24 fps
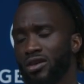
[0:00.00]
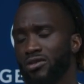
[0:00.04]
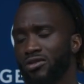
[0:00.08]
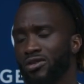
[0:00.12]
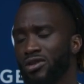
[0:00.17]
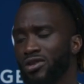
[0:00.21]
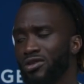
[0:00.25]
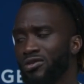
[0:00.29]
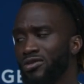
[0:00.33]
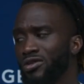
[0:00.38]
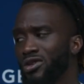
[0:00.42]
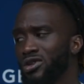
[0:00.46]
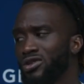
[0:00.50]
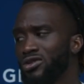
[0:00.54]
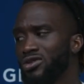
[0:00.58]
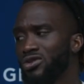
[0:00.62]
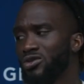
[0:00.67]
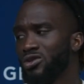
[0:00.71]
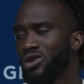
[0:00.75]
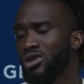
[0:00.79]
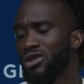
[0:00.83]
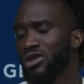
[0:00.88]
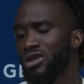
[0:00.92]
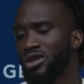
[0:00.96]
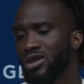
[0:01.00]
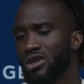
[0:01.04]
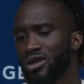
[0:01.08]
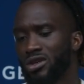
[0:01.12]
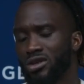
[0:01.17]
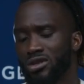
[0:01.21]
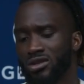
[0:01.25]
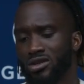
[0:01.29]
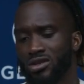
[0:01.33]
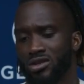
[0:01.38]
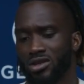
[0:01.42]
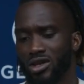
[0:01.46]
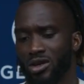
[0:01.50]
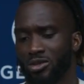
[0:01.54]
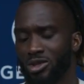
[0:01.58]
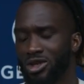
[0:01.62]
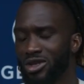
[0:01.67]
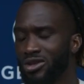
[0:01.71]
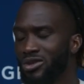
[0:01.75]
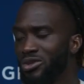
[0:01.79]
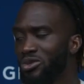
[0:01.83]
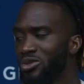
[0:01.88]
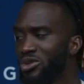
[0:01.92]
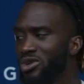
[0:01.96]
for the first win here, I
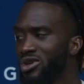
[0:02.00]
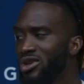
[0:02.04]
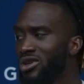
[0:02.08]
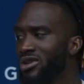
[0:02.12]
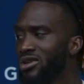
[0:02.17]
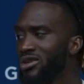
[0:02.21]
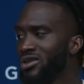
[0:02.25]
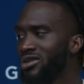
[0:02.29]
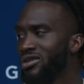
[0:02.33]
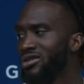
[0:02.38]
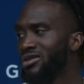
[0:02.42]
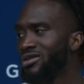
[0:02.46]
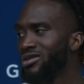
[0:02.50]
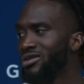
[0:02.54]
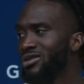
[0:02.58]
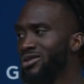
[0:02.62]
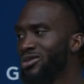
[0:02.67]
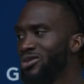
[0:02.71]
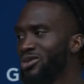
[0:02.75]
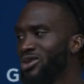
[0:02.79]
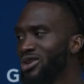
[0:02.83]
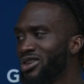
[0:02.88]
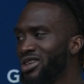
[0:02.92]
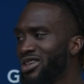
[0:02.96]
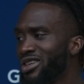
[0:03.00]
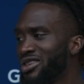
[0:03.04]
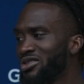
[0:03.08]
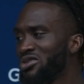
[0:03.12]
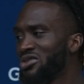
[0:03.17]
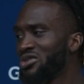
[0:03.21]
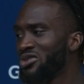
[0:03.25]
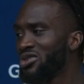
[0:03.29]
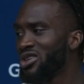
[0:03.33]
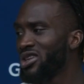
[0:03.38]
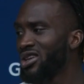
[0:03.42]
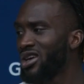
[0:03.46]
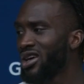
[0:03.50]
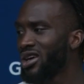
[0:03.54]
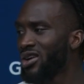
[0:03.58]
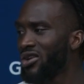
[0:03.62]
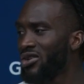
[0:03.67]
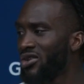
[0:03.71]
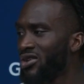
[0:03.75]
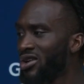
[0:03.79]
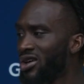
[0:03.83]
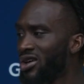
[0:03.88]
mean, we're in history now.